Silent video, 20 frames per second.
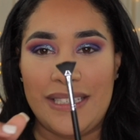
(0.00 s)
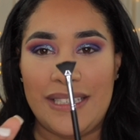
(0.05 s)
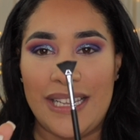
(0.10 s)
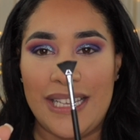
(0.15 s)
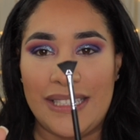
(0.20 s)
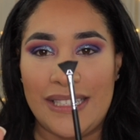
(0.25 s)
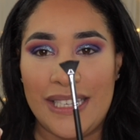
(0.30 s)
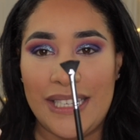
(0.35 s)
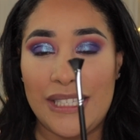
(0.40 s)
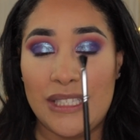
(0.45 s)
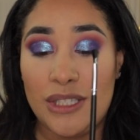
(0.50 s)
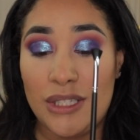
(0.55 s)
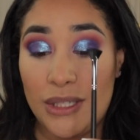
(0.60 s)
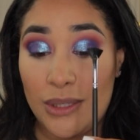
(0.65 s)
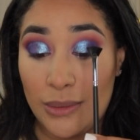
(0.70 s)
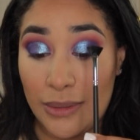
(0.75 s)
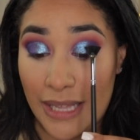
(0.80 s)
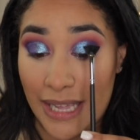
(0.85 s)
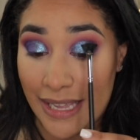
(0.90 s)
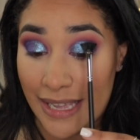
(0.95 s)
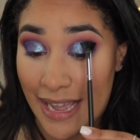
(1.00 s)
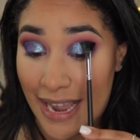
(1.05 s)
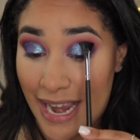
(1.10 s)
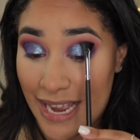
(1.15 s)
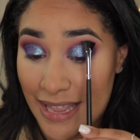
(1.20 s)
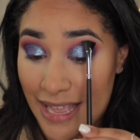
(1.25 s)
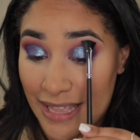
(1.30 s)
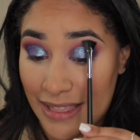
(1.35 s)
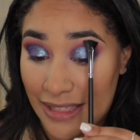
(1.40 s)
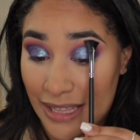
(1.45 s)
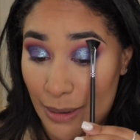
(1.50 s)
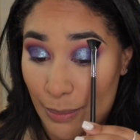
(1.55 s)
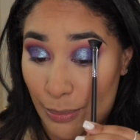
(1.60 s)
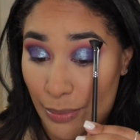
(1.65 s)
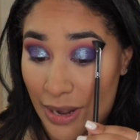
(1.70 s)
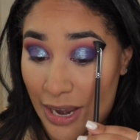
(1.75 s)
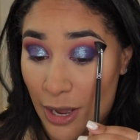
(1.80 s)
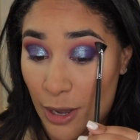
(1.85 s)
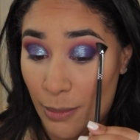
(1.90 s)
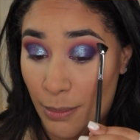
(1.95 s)
This is to like highlight the
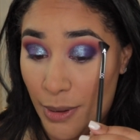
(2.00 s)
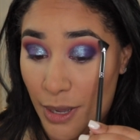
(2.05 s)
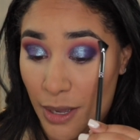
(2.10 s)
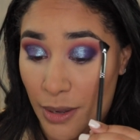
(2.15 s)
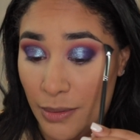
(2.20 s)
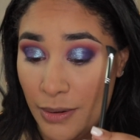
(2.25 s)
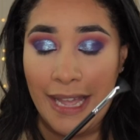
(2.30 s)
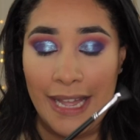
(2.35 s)
brow bone,